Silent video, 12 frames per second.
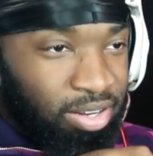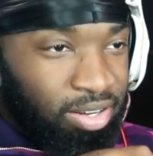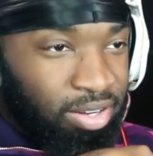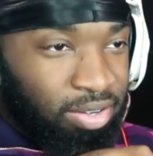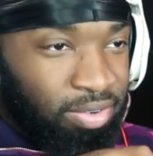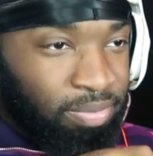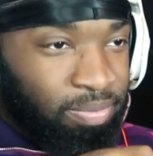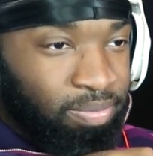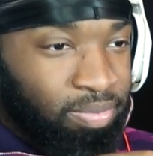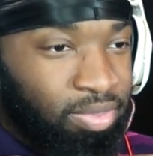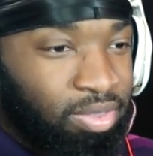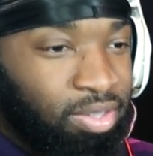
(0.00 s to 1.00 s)
What? Yo,
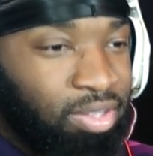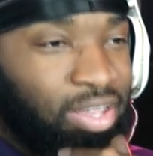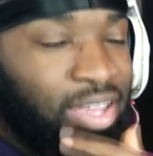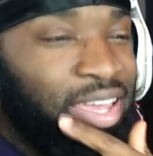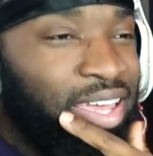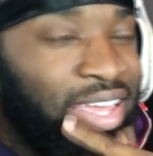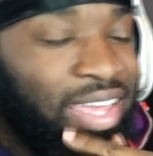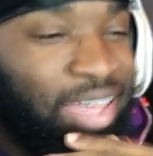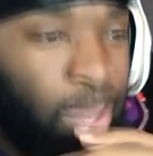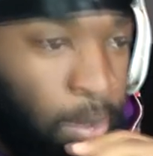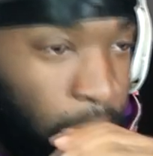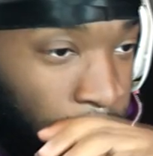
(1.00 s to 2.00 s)
Gengi.
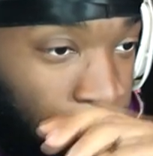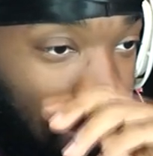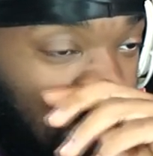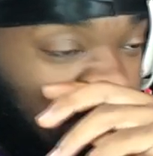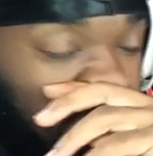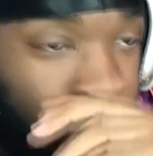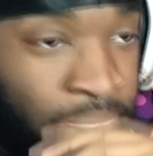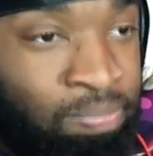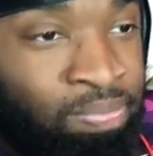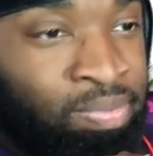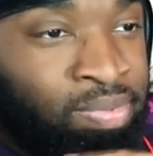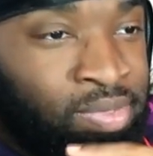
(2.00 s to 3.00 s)
That's good.
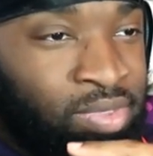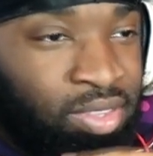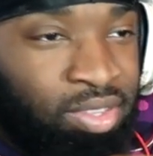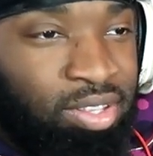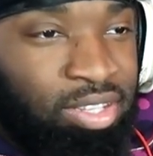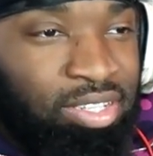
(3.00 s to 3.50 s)
She's gone.